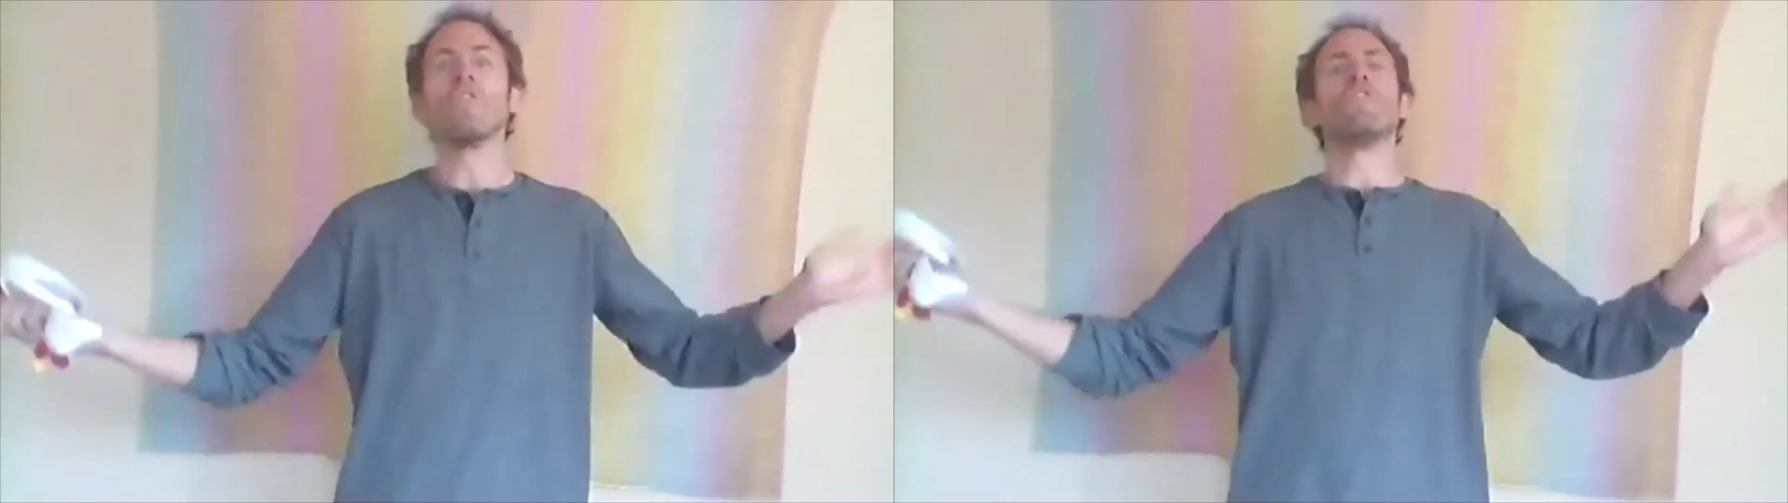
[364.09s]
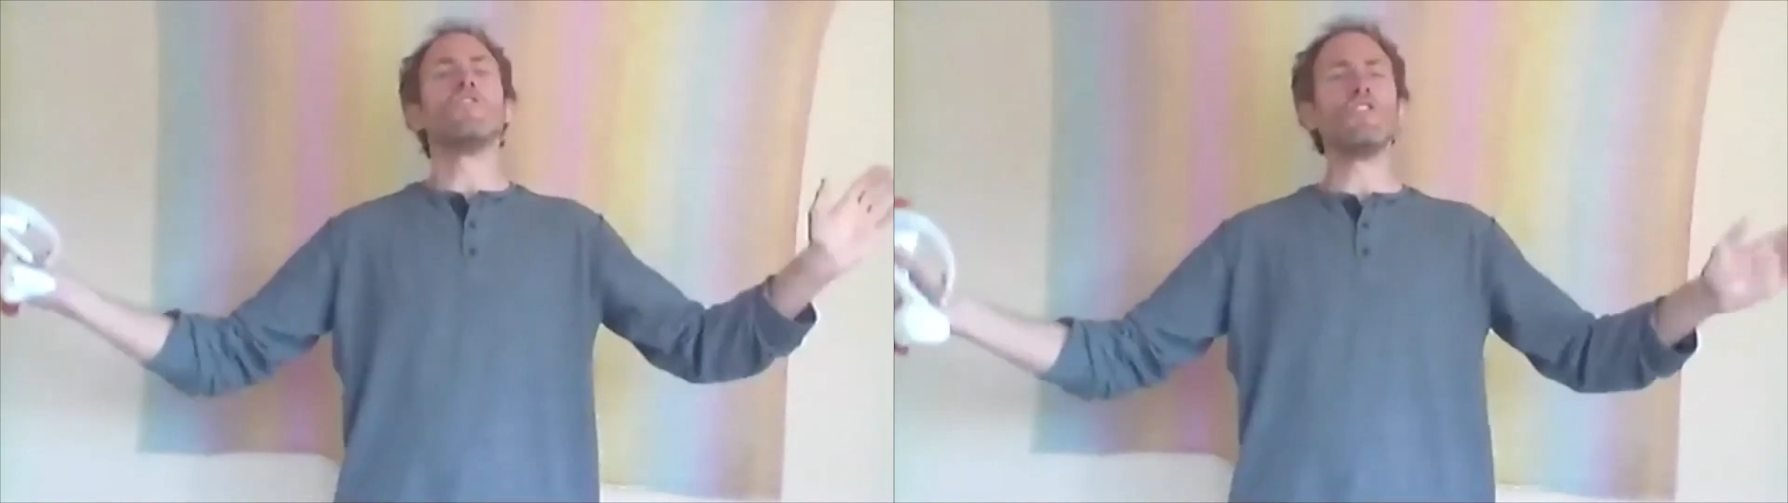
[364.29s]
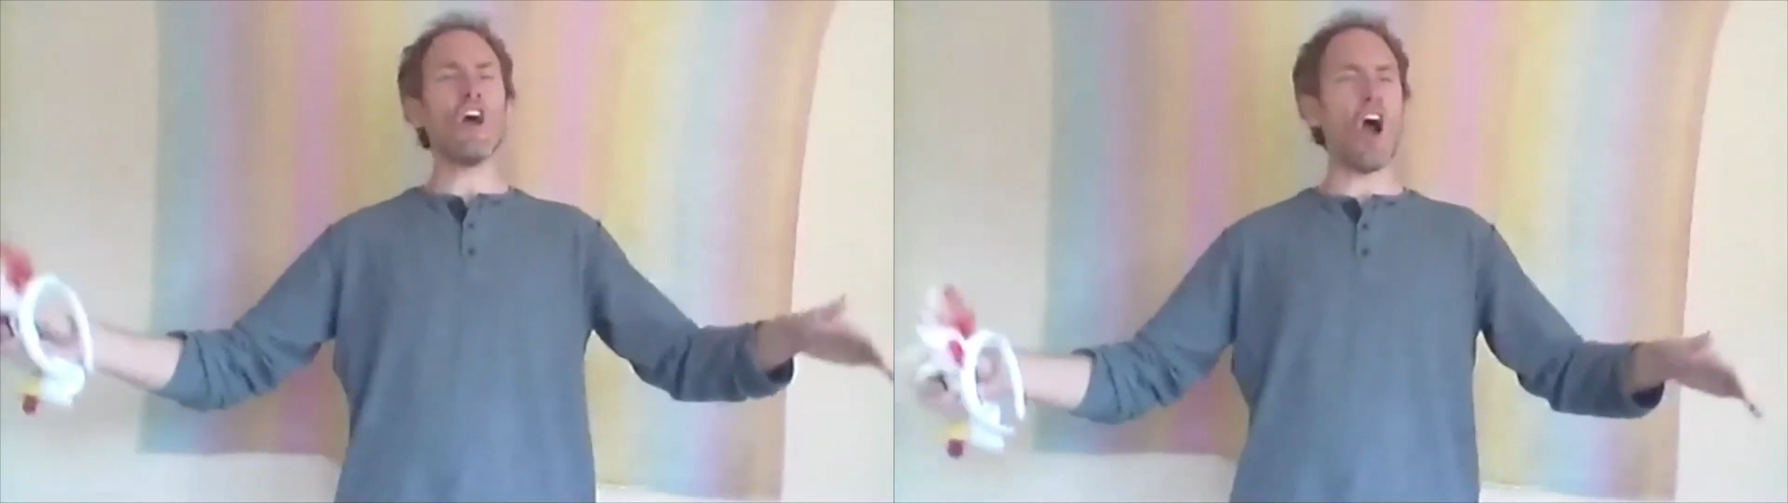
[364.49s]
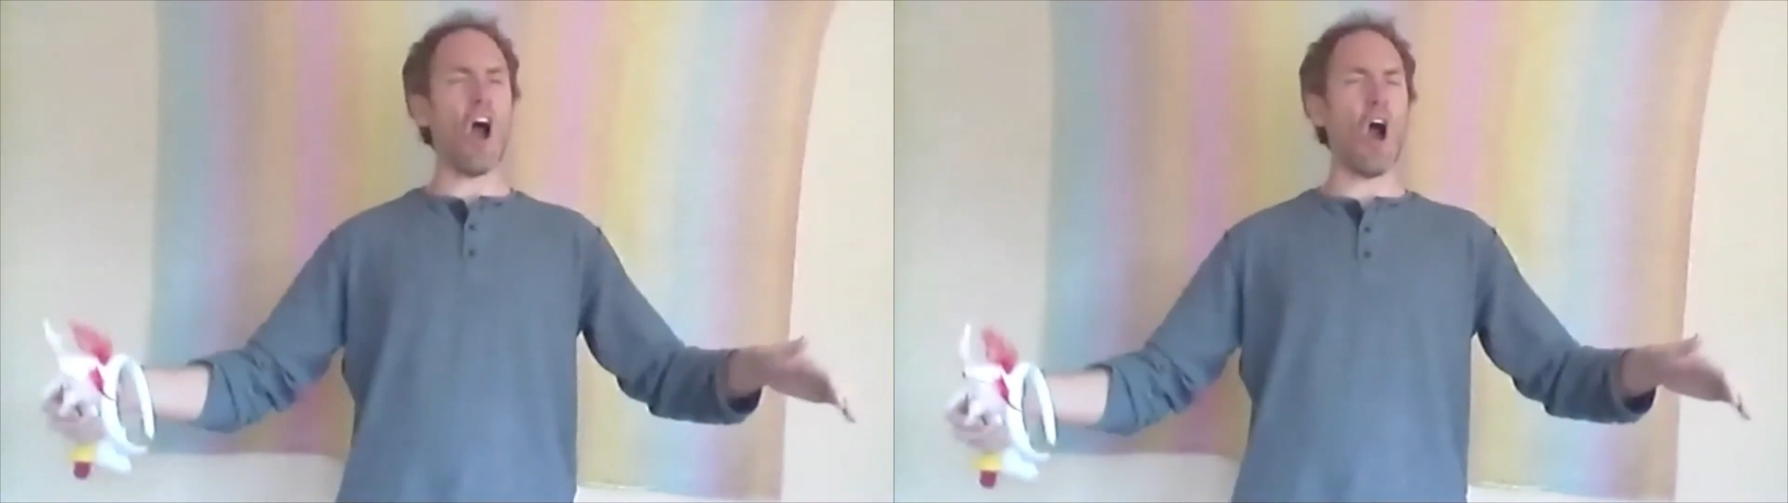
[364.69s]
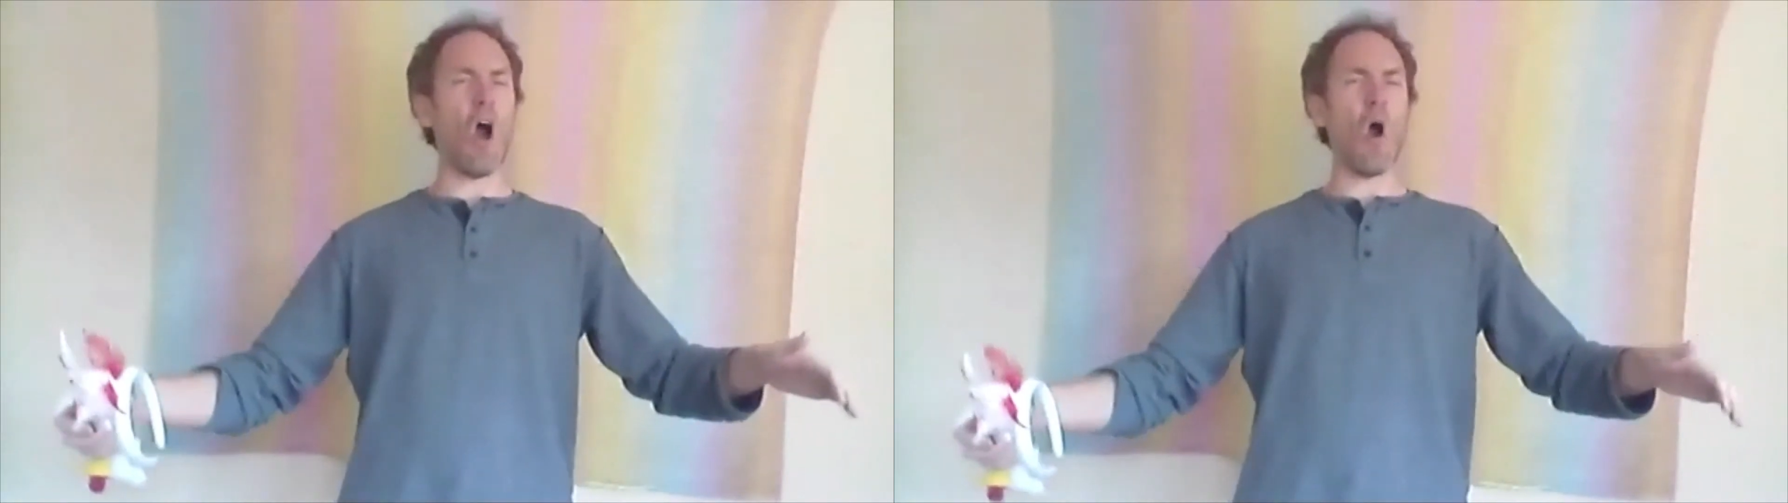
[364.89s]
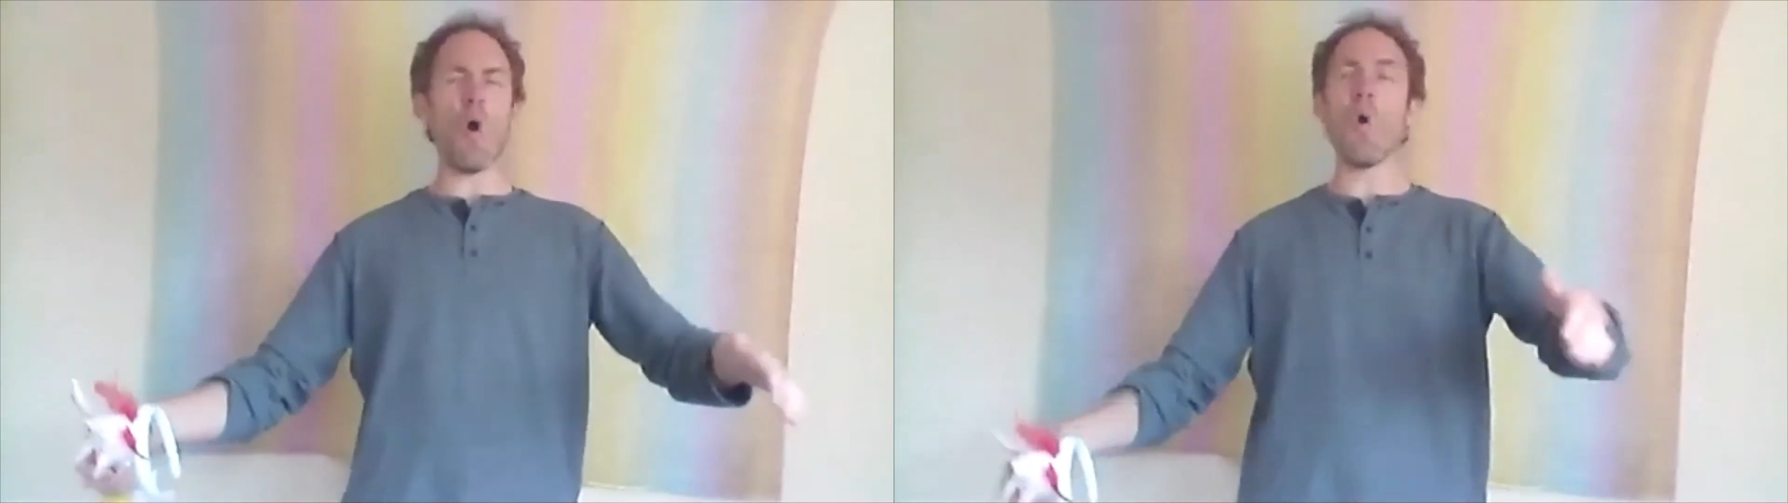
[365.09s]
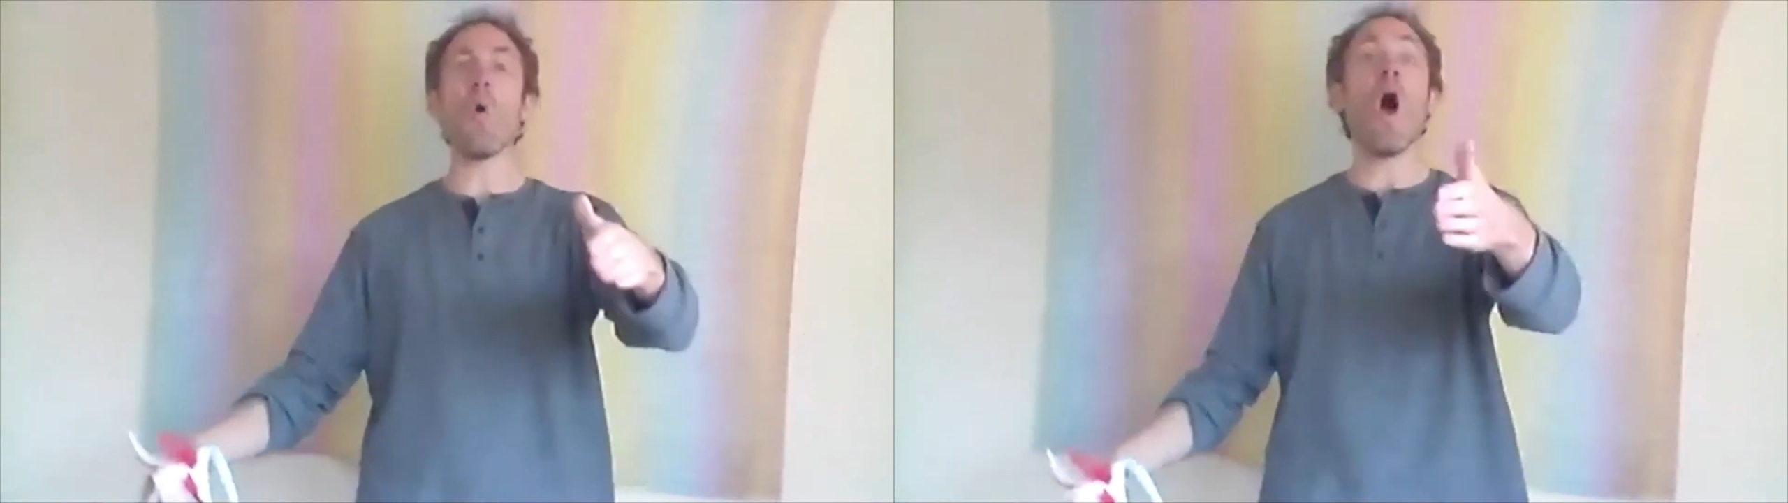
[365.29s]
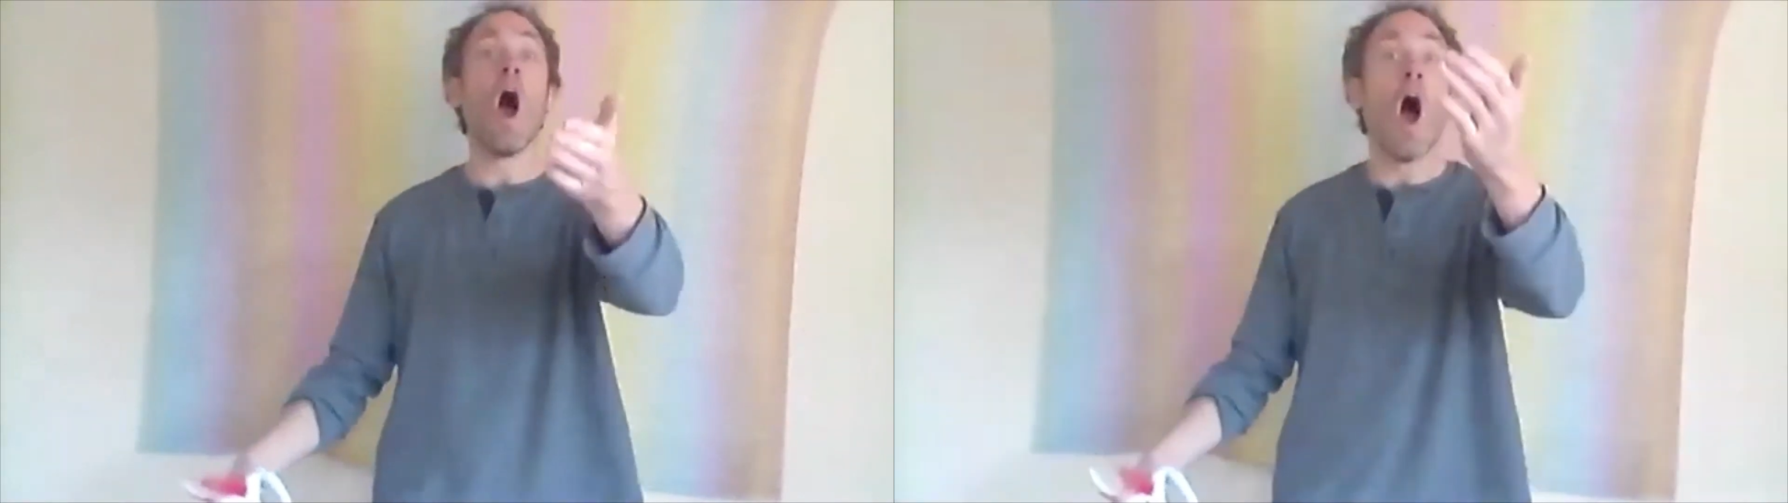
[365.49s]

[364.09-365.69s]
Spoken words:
No,